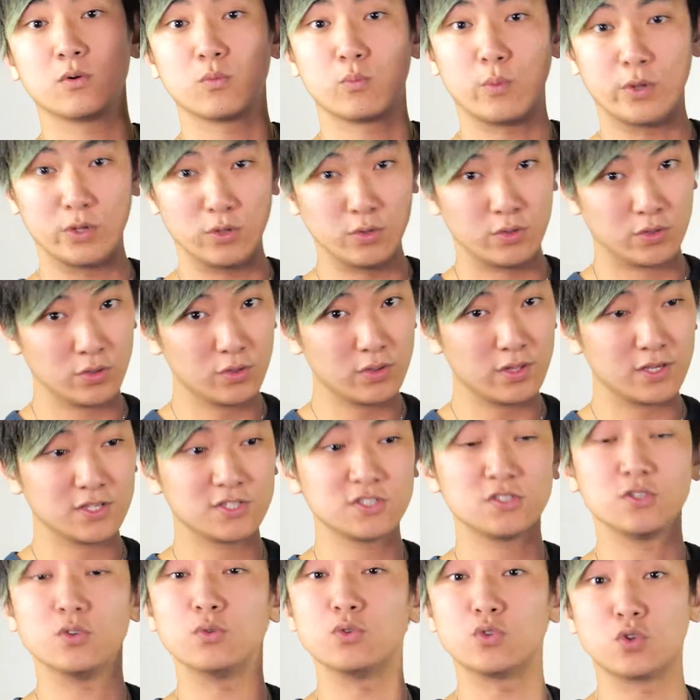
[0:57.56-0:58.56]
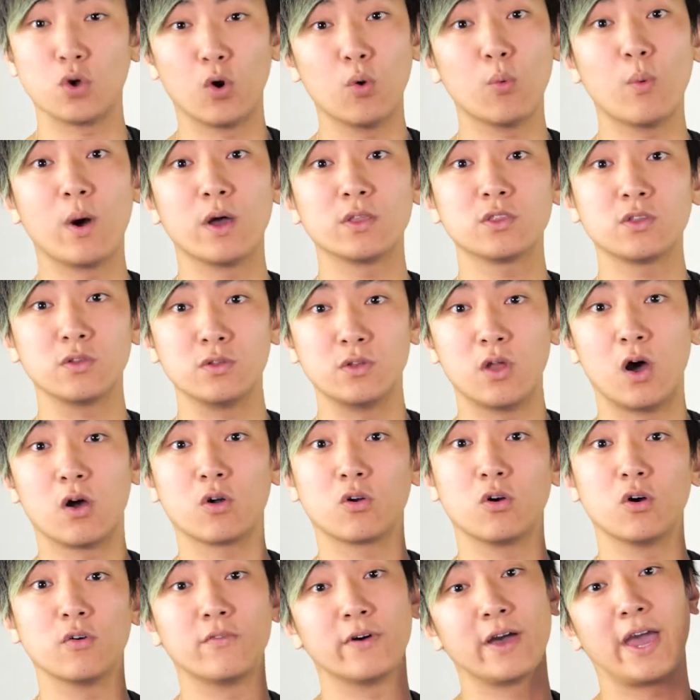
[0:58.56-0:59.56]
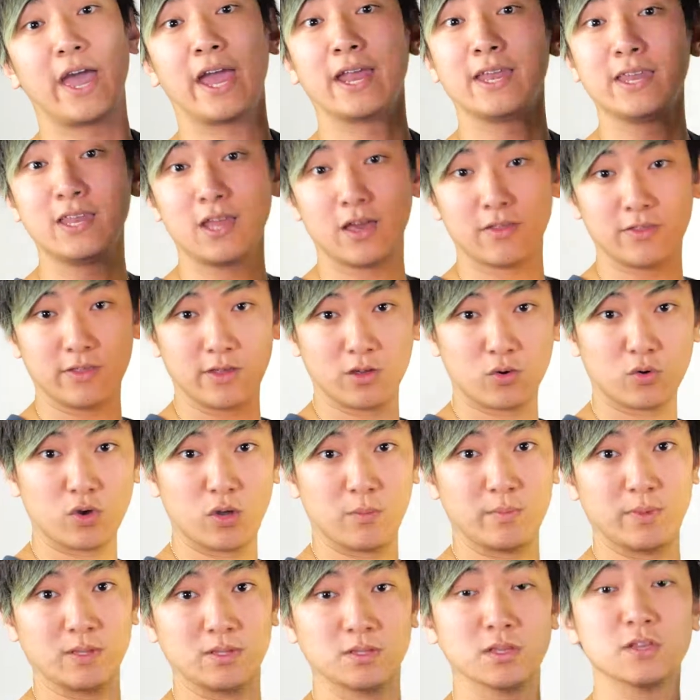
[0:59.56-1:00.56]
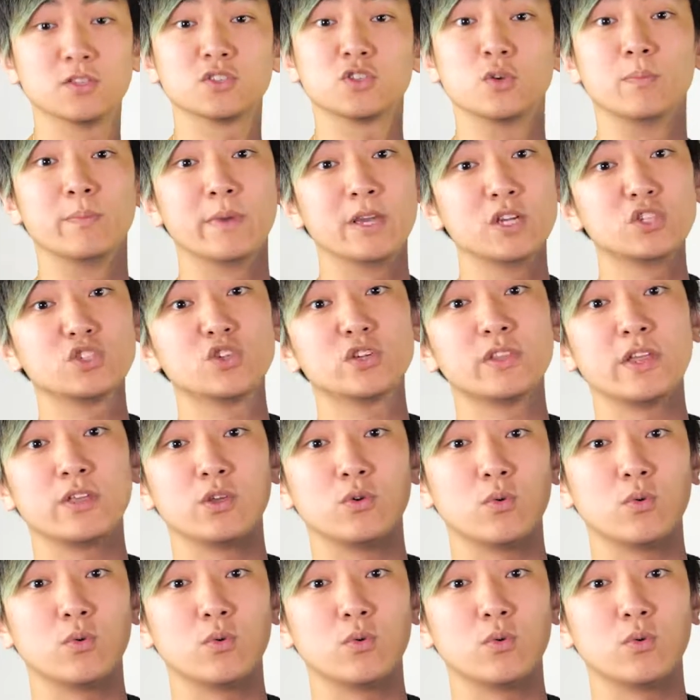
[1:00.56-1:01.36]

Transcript: When you do this, you don't want to knock over any other equipment, so make sure that